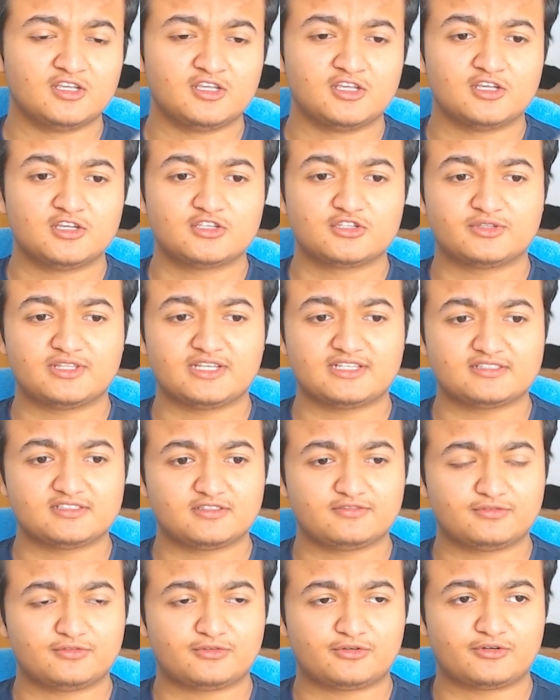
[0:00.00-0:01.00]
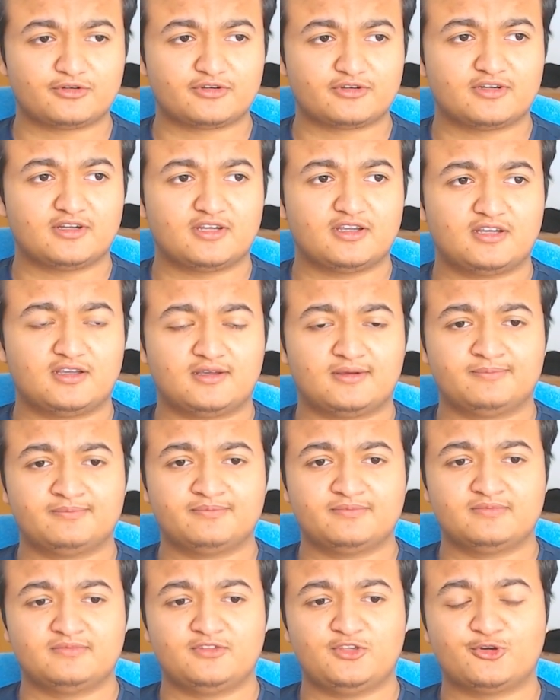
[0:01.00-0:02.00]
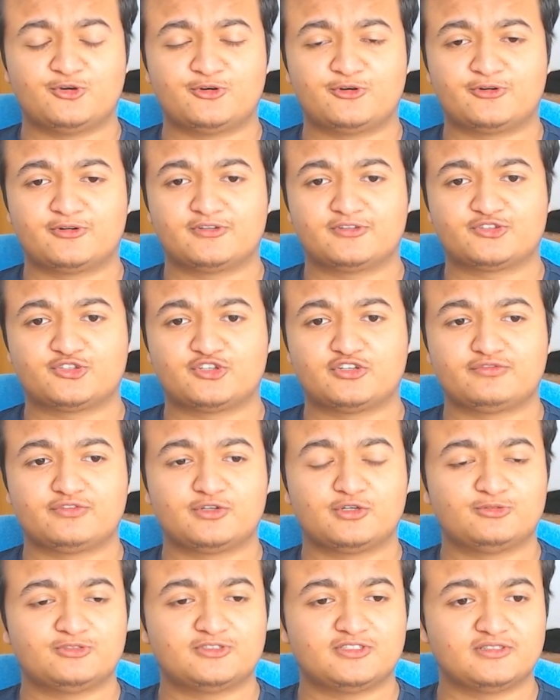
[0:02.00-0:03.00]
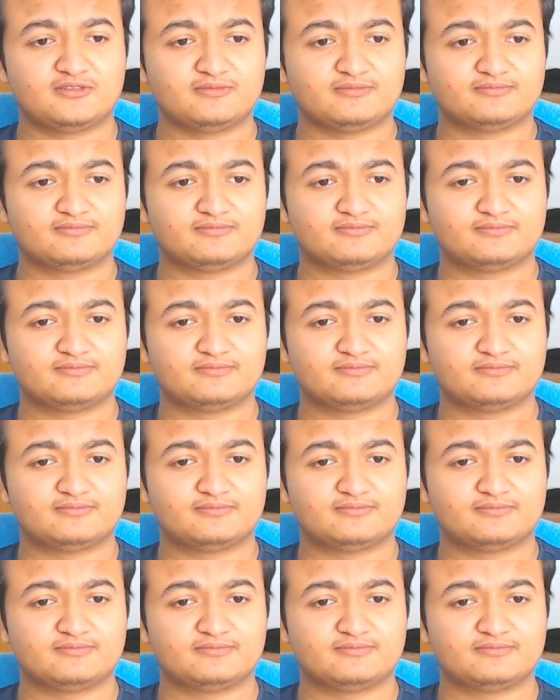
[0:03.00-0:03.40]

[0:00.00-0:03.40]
So that's it for your server hosting.